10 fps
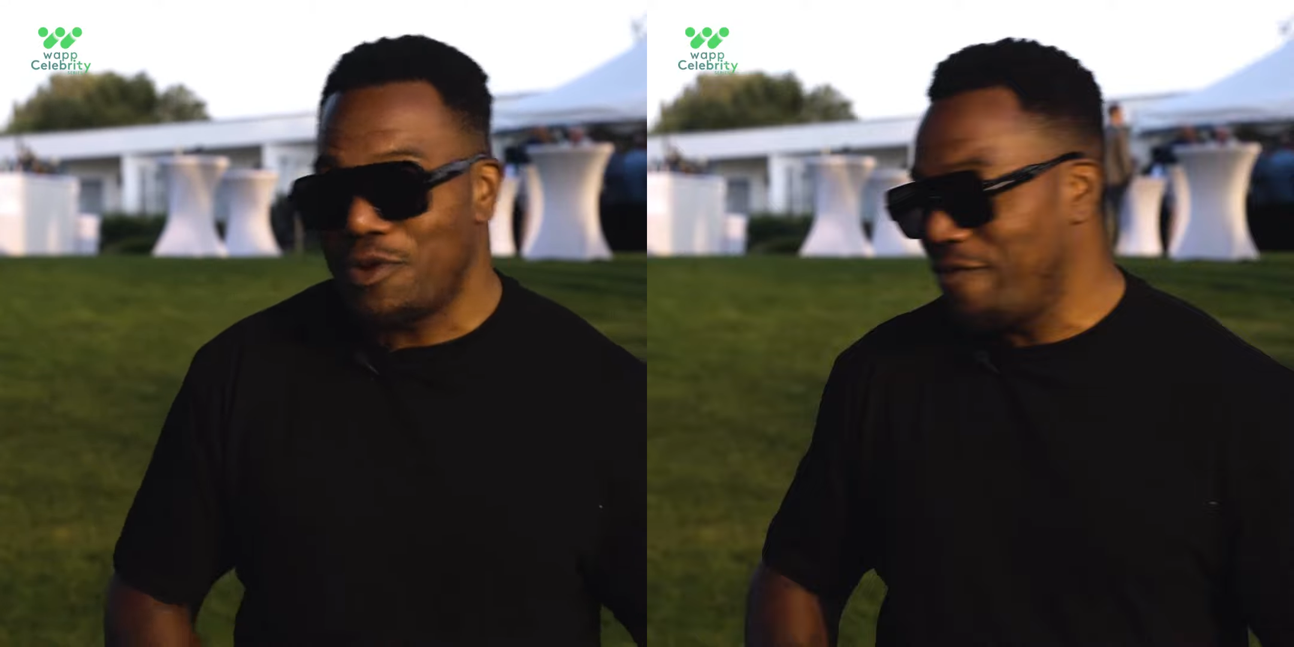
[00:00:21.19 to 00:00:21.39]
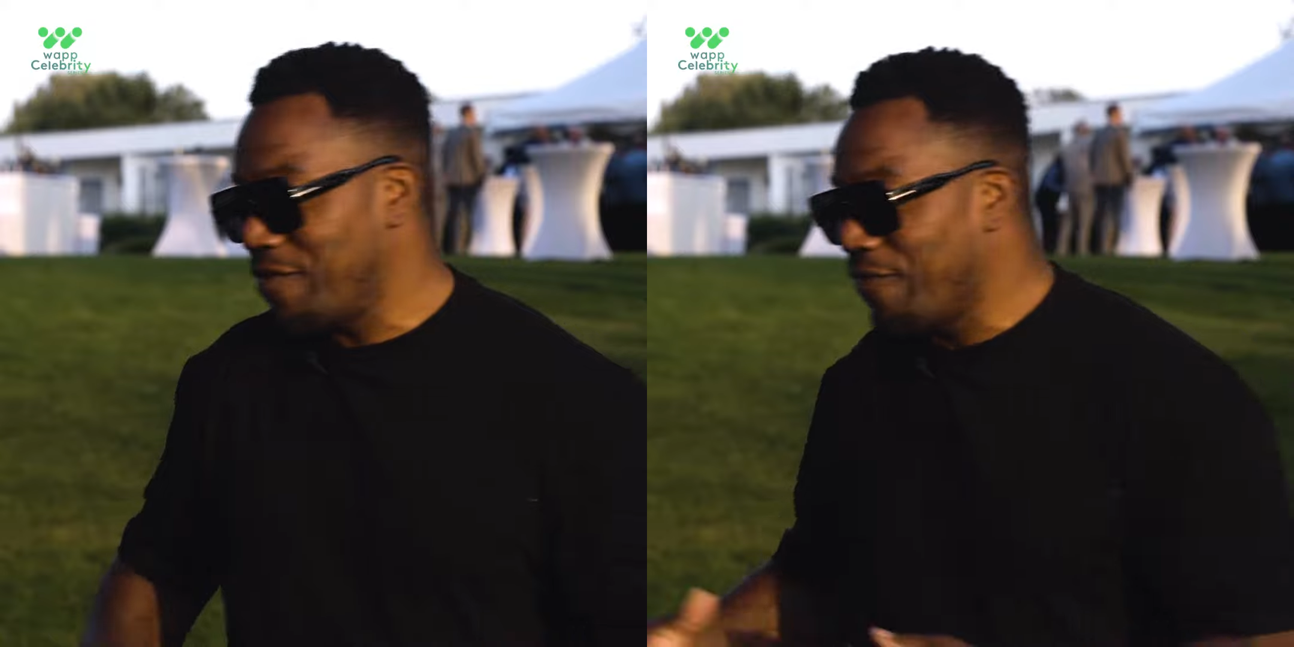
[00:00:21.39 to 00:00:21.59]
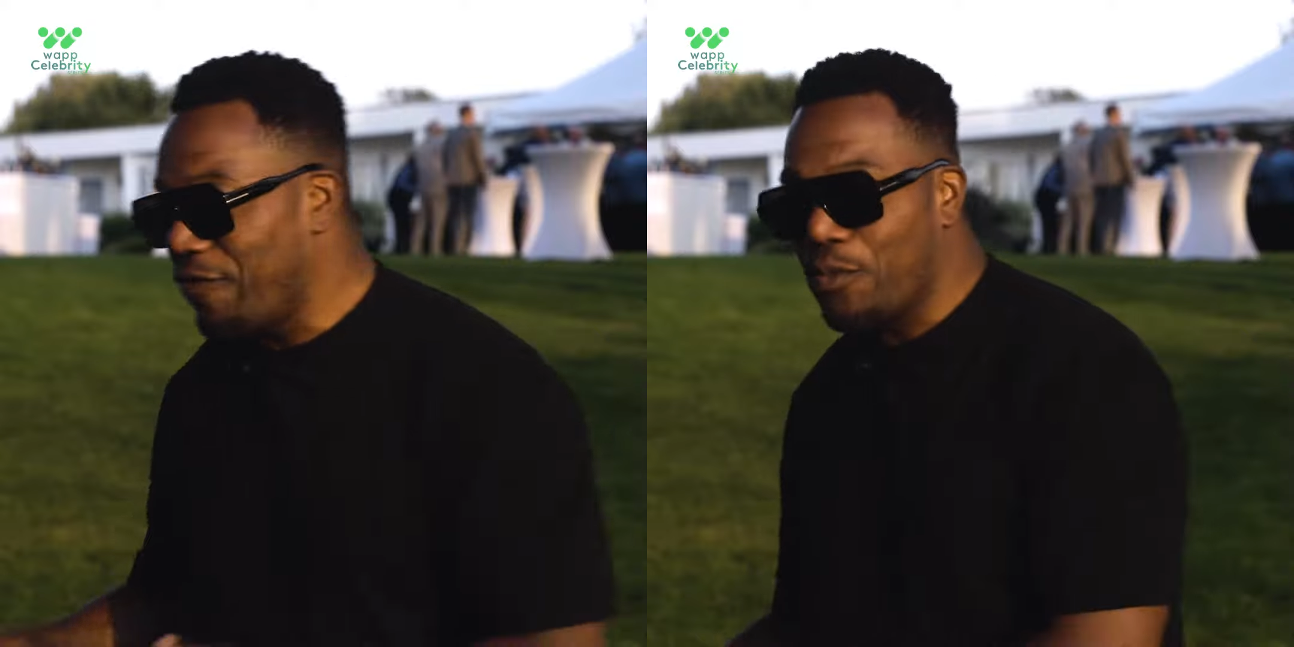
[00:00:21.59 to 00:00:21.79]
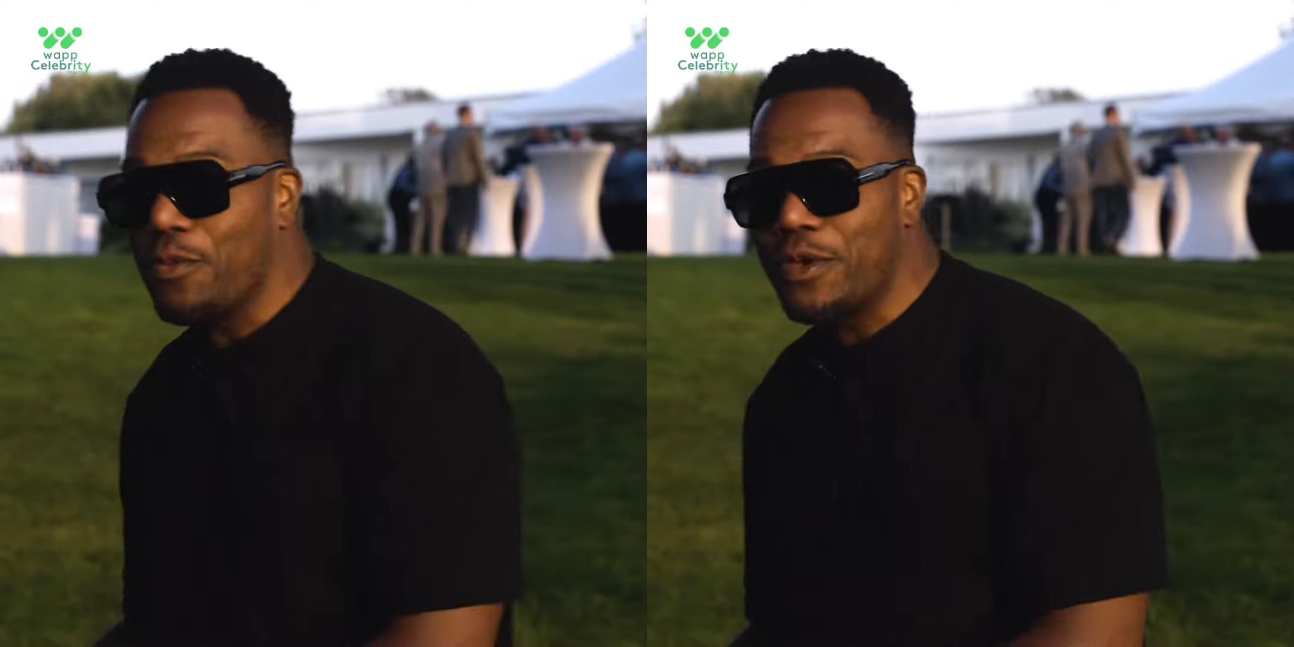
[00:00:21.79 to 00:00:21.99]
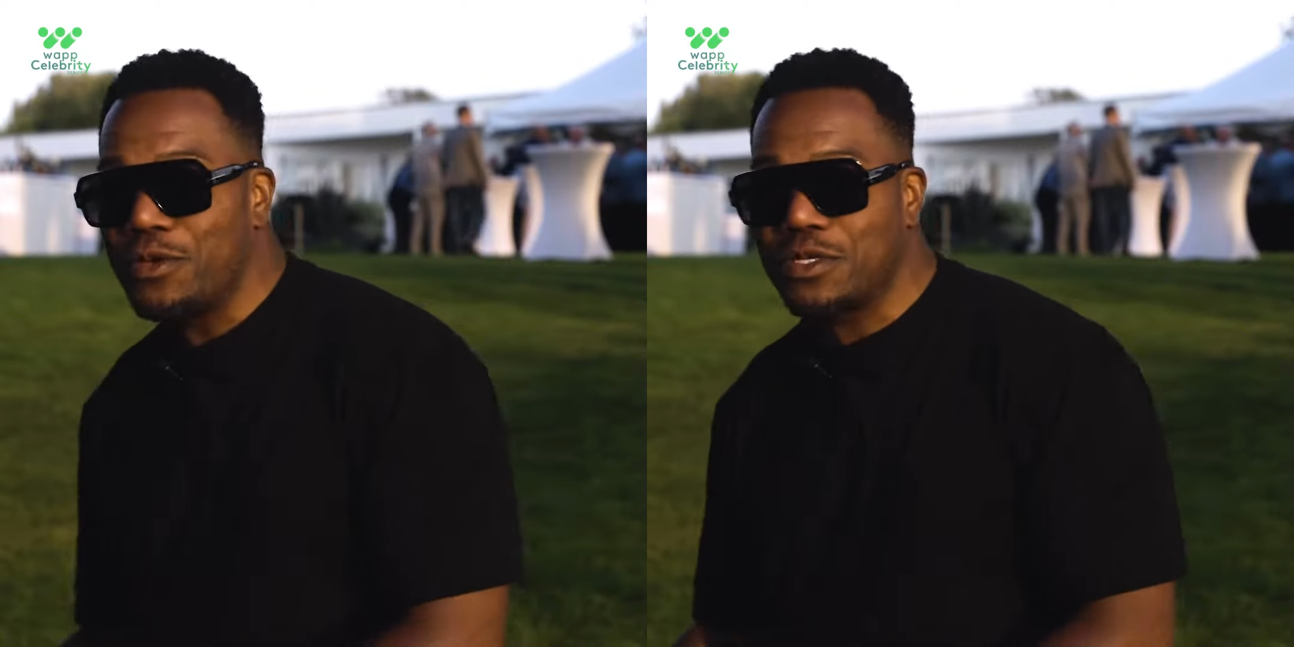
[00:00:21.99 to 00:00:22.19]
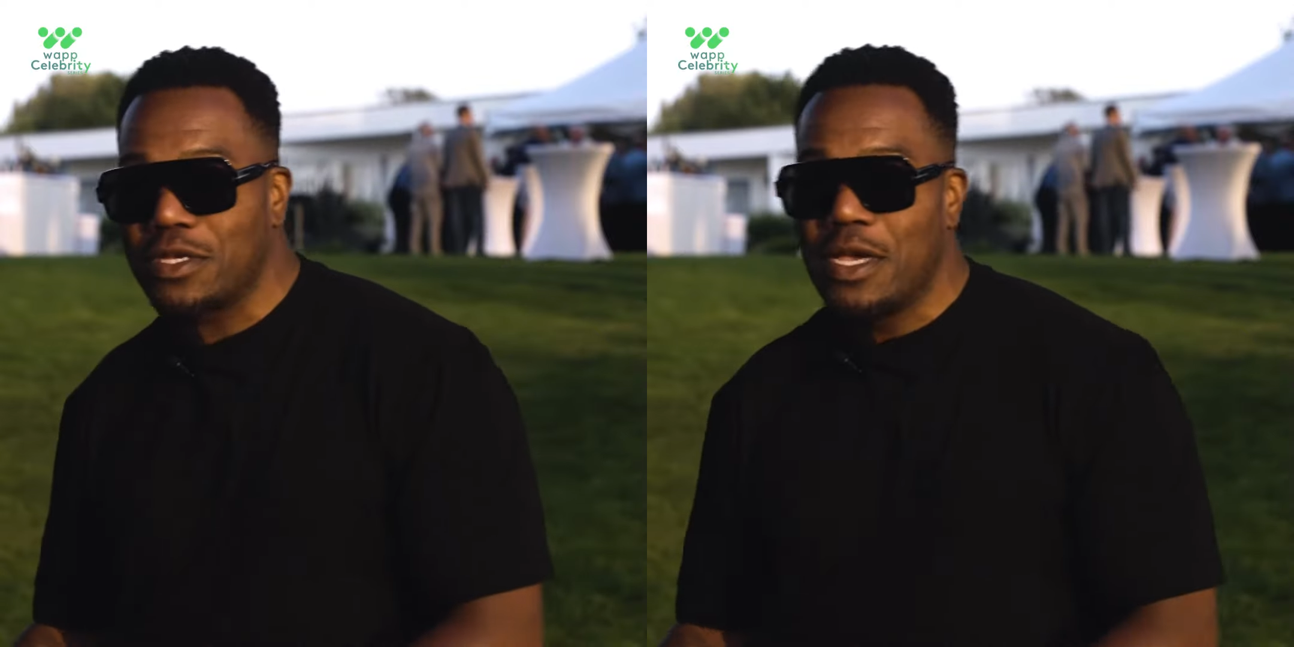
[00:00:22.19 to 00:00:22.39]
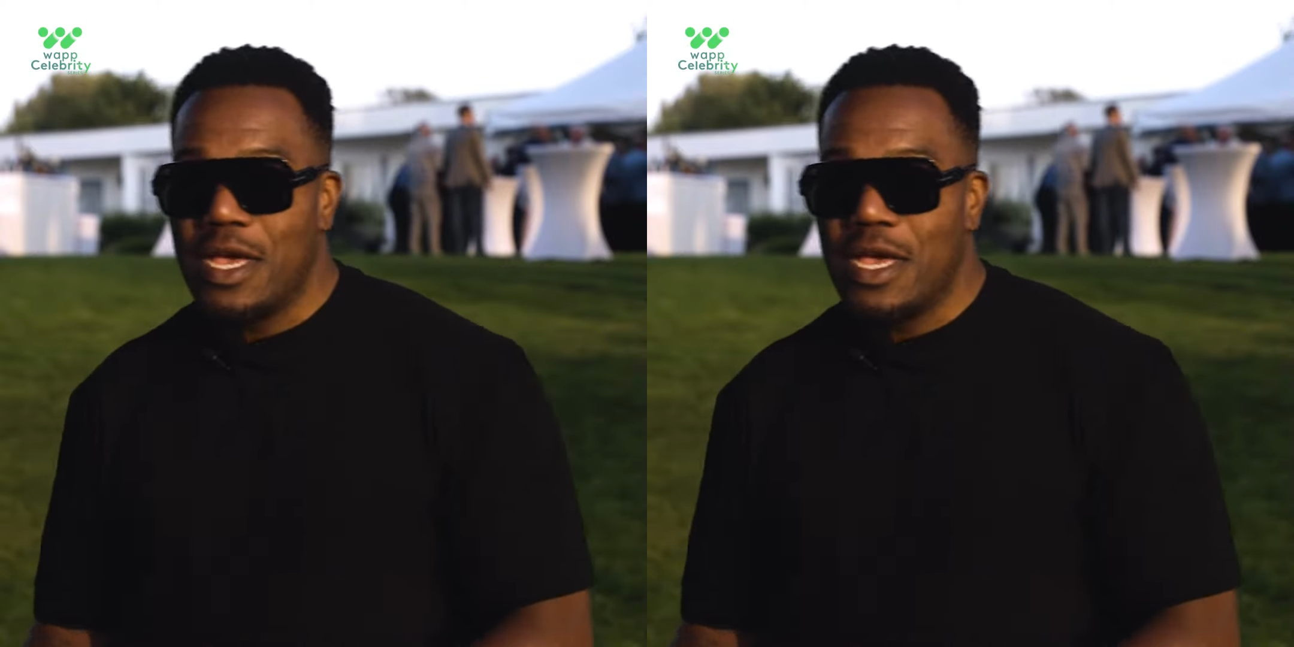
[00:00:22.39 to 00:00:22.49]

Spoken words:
putting some football boots